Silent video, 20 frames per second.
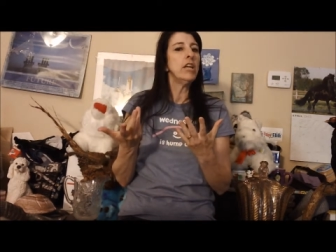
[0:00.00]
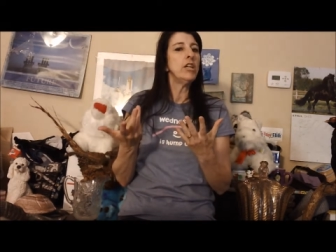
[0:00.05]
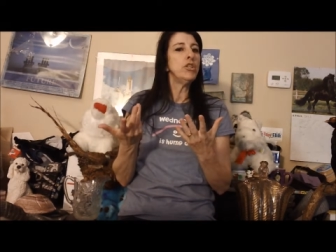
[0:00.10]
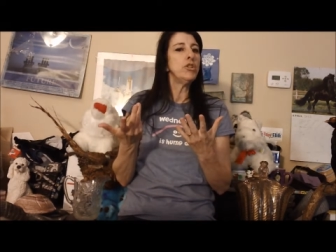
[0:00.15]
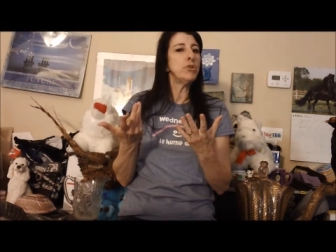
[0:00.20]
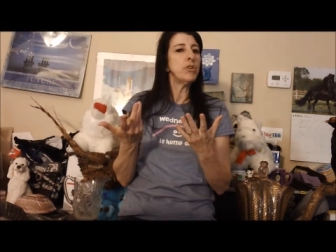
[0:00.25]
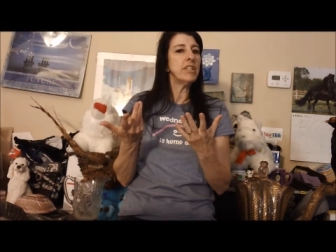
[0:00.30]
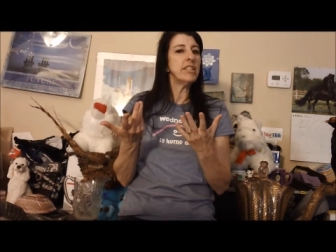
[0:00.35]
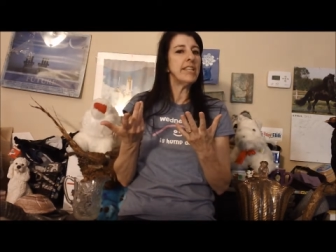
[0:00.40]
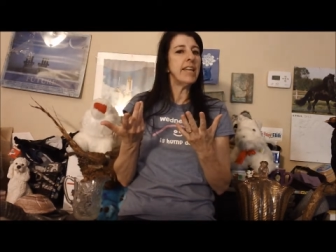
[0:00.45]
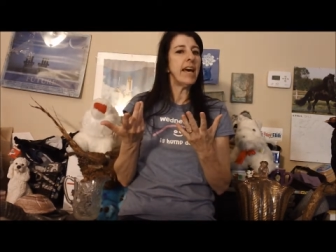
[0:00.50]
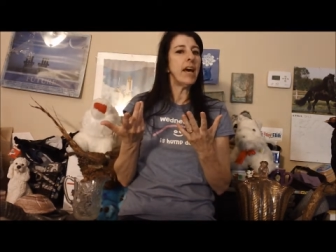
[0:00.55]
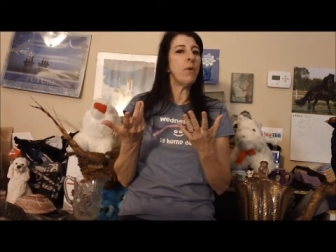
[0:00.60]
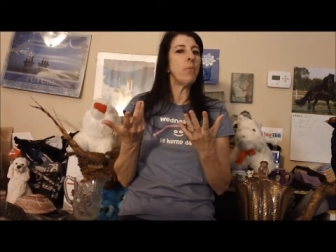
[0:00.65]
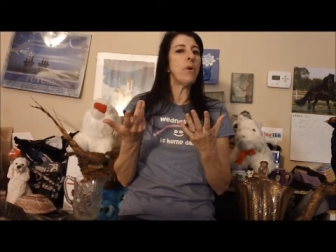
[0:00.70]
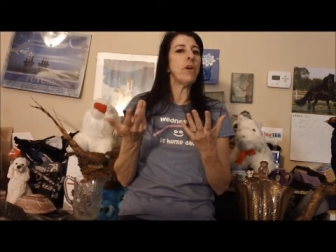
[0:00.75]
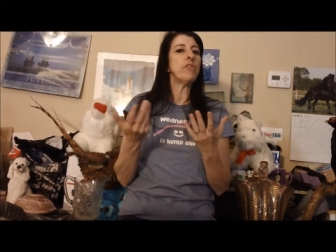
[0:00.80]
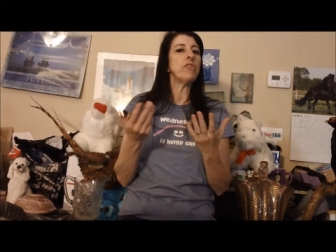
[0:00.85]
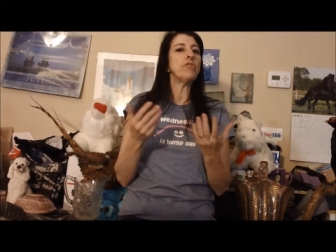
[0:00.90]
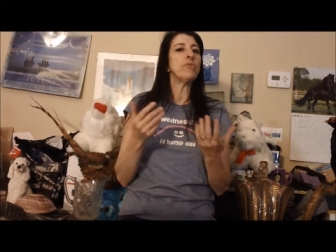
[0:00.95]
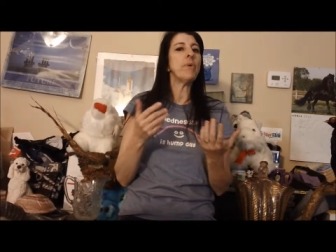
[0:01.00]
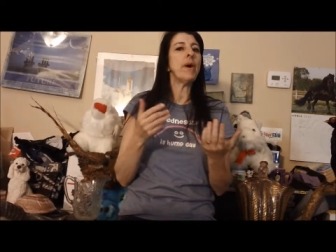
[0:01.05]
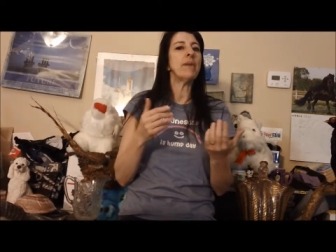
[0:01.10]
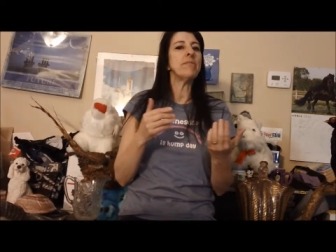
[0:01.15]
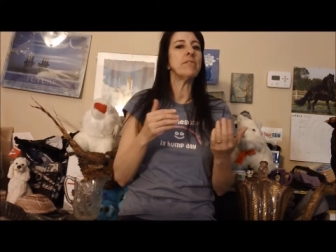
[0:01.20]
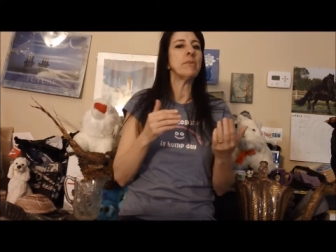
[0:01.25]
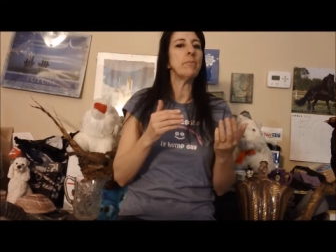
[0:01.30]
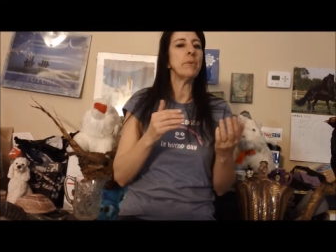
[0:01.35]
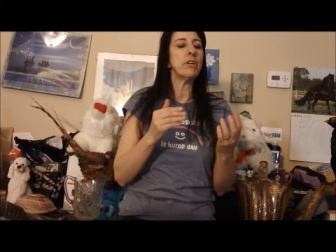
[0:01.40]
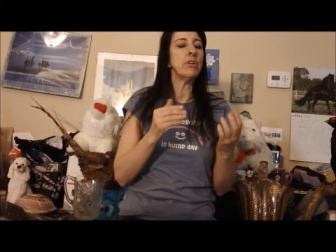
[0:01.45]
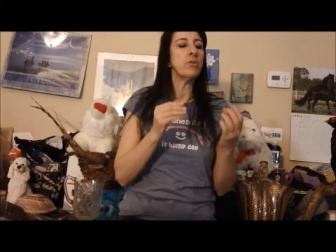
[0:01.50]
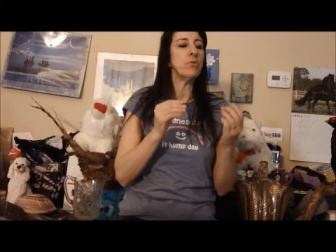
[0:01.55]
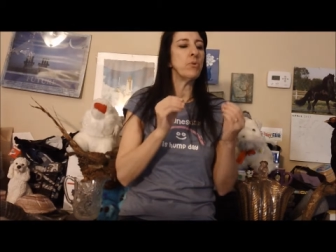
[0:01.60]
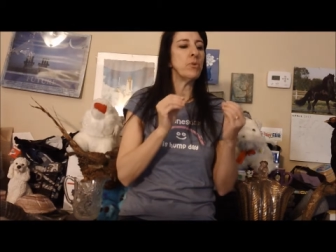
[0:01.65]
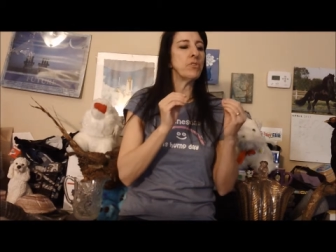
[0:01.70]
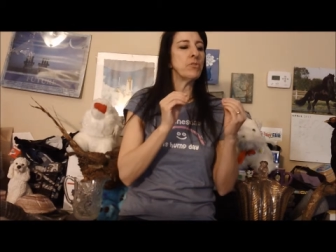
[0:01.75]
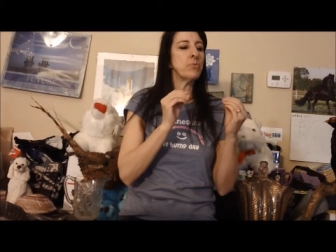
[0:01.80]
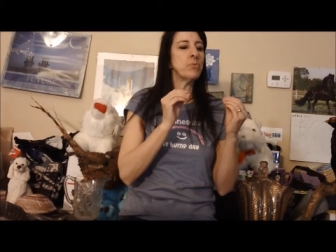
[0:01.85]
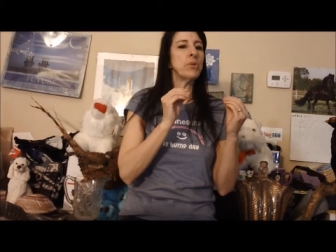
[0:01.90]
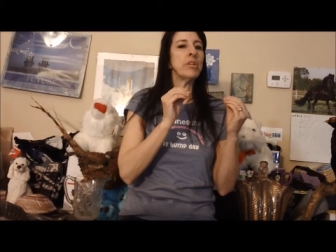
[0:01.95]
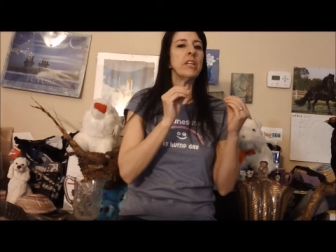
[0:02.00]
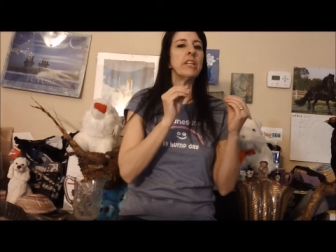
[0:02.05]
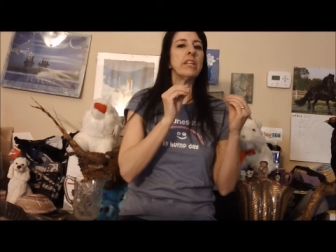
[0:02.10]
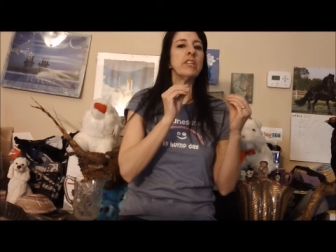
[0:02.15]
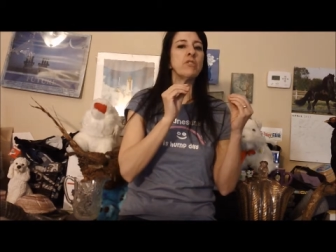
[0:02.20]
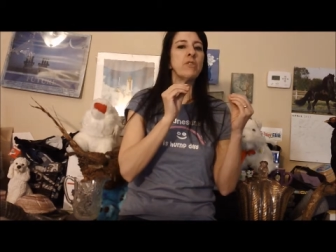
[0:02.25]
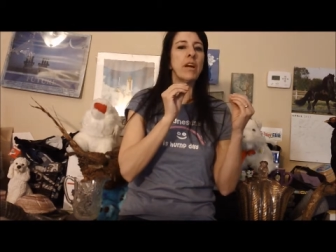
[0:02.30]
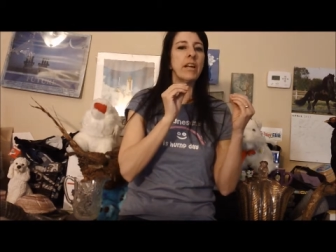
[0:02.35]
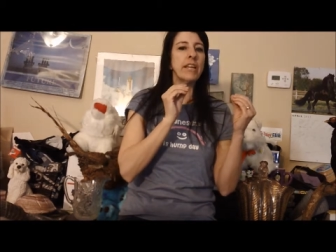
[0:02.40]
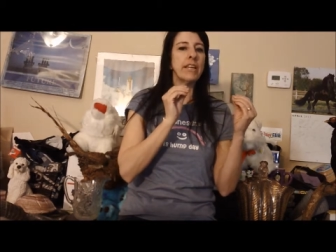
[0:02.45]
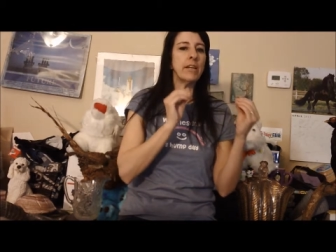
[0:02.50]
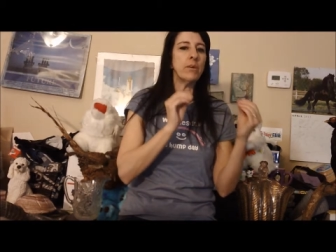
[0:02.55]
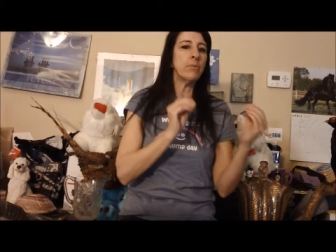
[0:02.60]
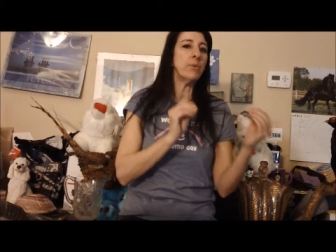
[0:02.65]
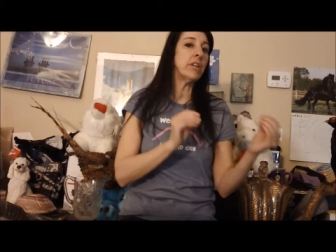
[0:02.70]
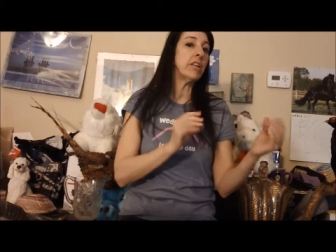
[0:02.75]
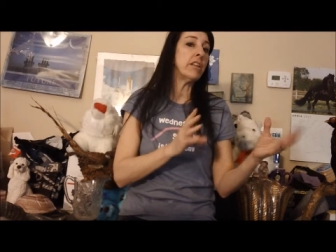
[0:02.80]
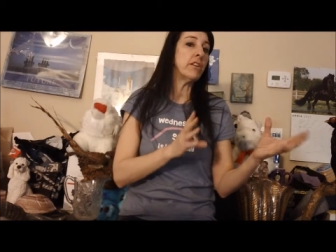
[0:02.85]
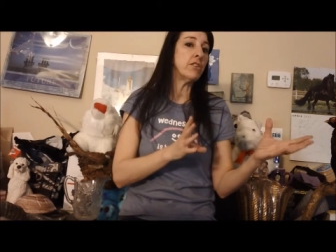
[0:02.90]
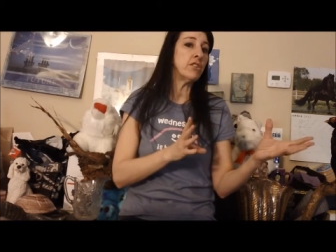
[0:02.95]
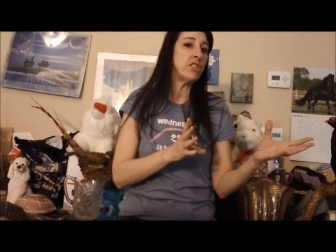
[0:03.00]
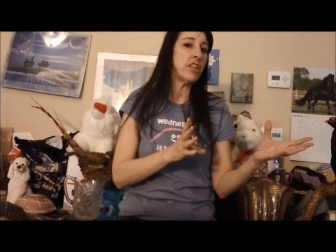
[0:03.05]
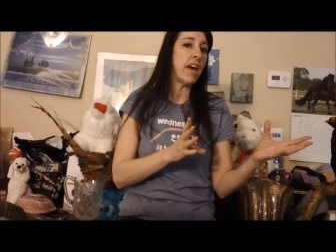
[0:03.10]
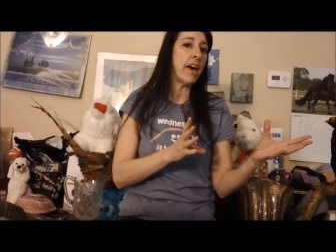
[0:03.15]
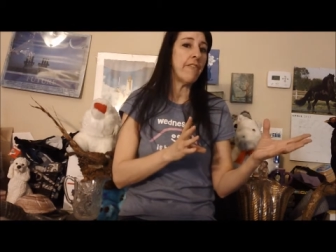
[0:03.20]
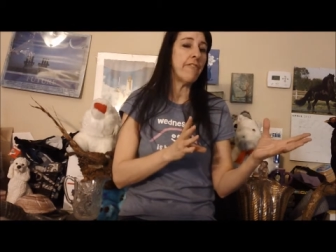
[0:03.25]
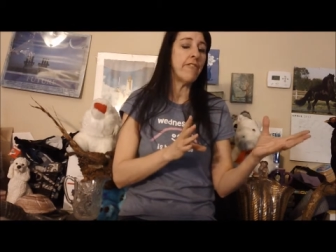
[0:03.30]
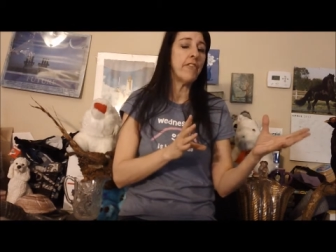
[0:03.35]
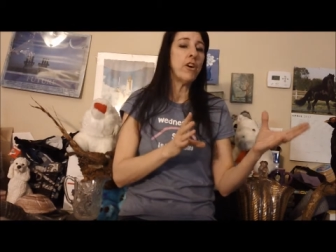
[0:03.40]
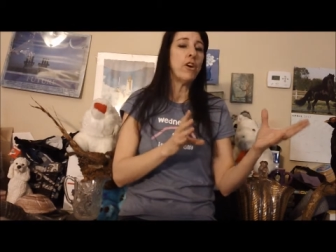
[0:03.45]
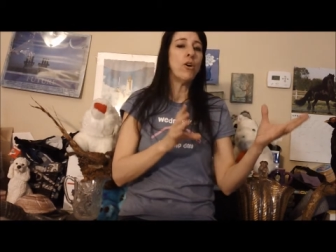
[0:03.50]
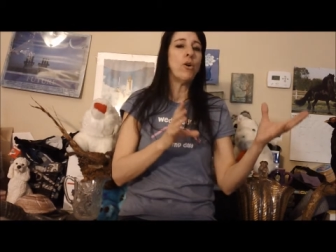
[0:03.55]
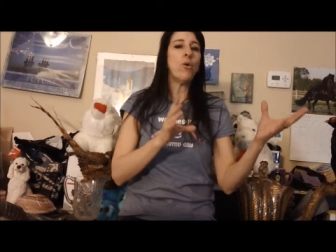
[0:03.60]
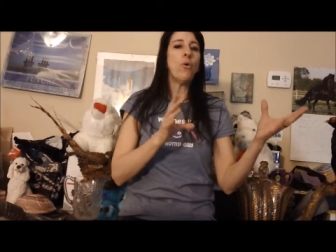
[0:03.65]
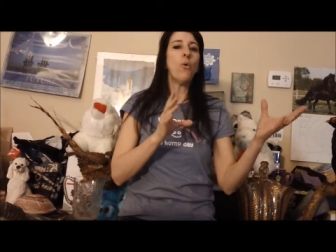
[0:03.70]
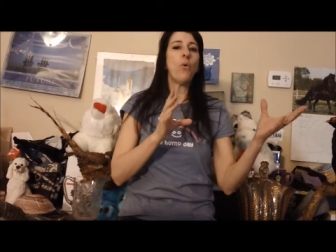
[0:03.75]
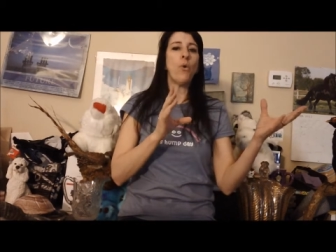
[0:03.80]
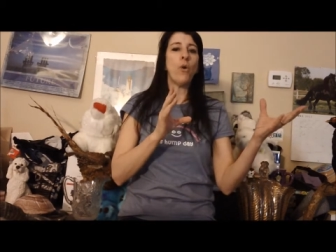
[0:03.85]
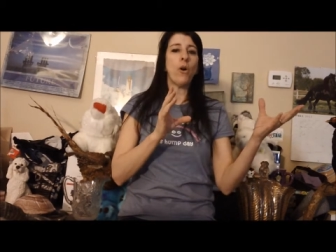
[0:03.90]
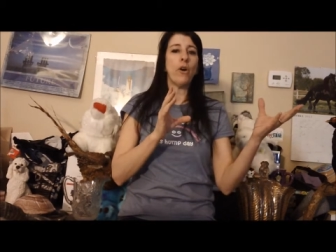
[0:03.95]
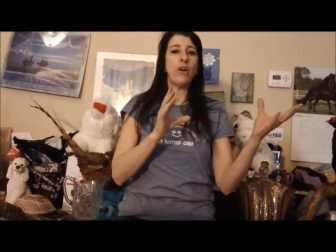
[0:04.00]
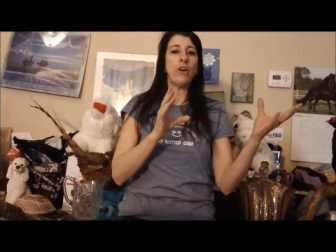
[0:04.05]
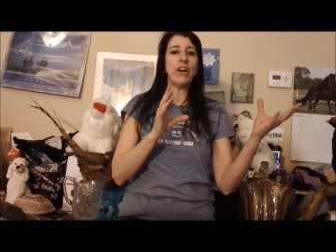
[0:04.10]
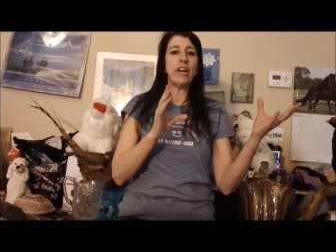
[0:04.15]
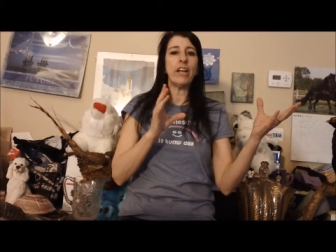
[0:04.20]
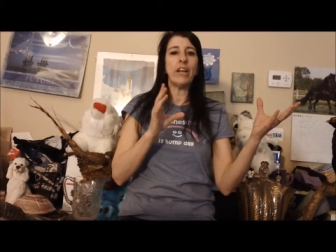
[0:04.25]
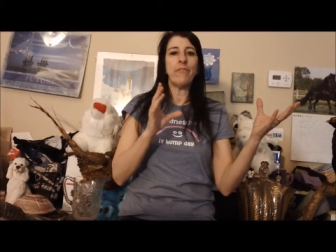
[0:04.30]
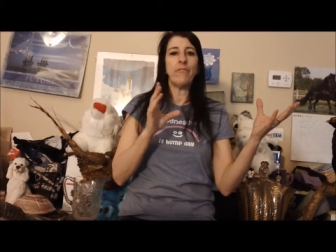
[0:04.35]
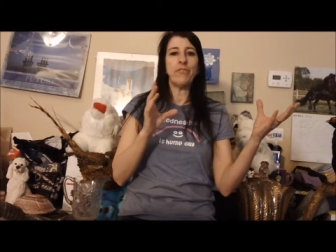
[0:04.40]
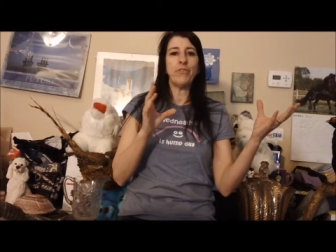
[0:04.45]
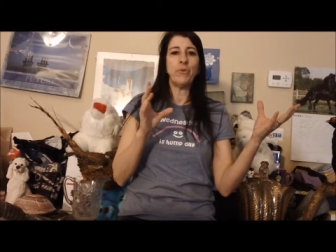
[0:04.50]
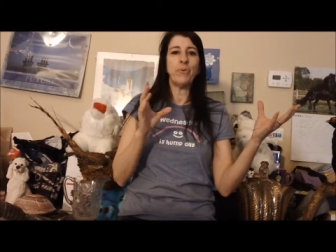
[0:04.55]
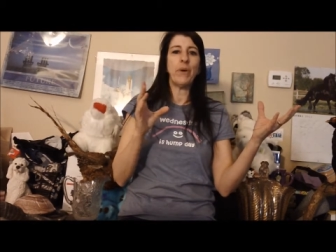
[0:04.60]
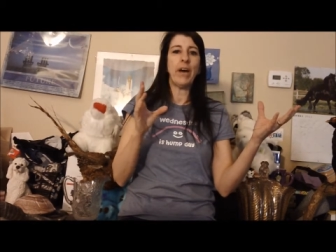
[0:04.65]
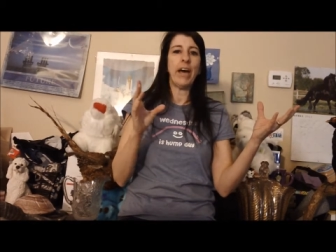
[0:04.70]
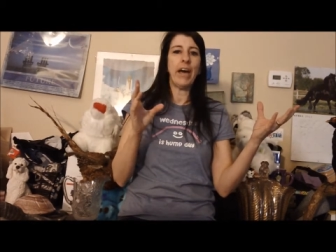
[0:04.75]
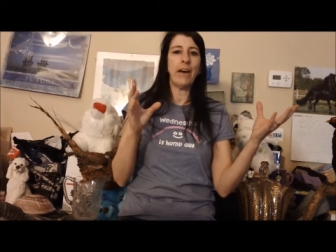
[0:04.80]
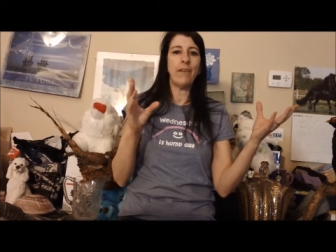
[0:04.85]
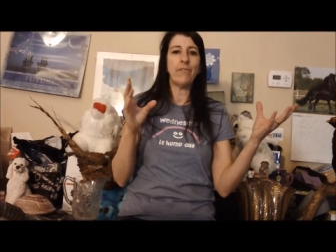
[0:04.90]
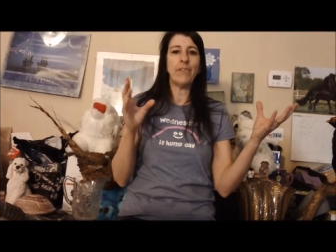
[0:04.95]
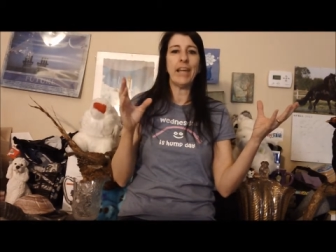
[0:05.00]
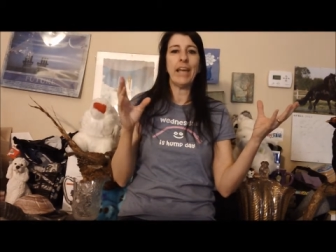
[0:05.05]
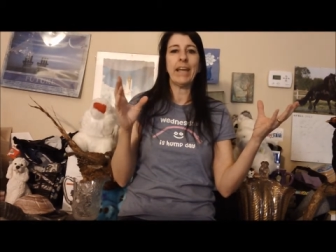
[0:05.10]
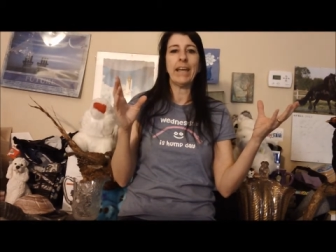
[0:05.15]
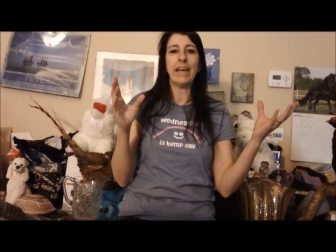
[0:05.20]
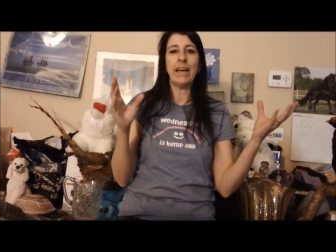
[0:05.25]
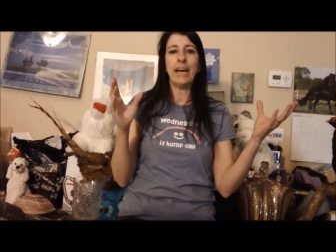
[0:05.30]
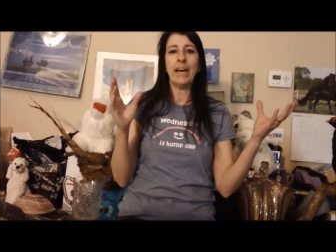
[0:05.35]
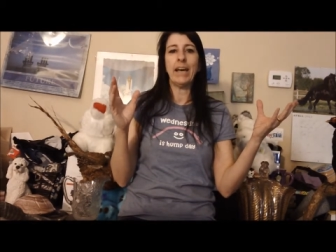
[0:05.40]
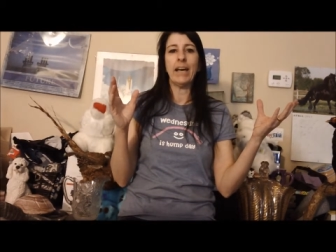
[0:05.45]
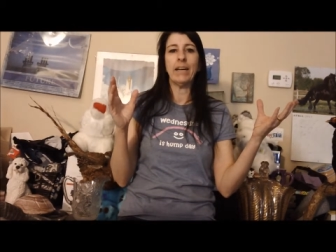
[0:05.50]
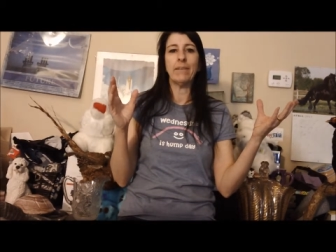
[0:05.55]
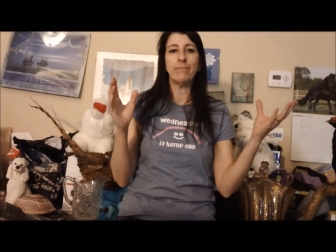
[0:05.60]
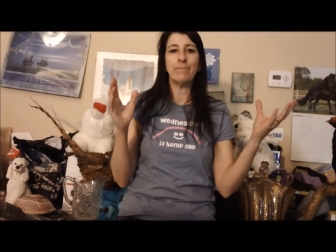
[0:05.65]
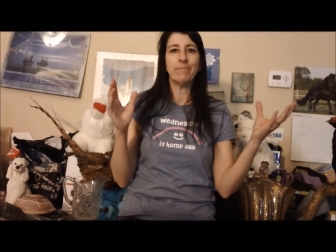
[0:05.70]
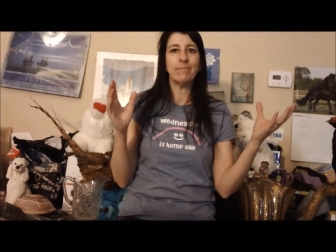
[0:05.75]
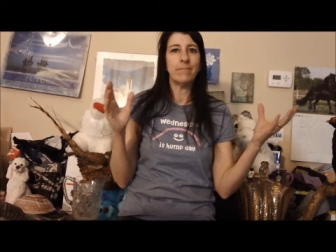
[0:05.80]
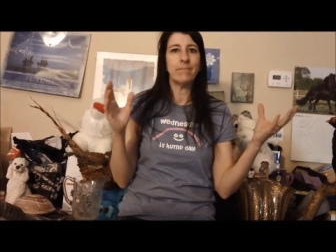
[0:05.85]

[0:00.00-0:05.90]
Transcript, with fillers: you can tell whether you have somebody who is really trying to get rid of their stuff or if you have like a,